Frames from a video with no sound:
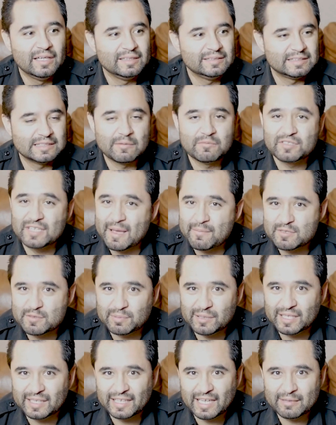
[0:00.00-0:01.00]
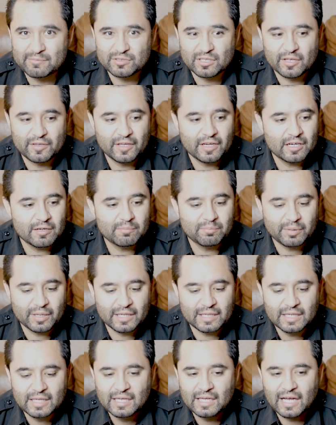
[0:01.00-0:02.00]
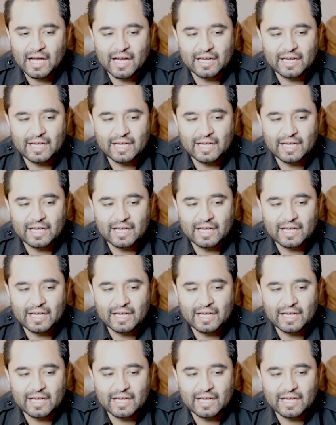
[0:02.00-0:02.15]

I sometimes play games on there, but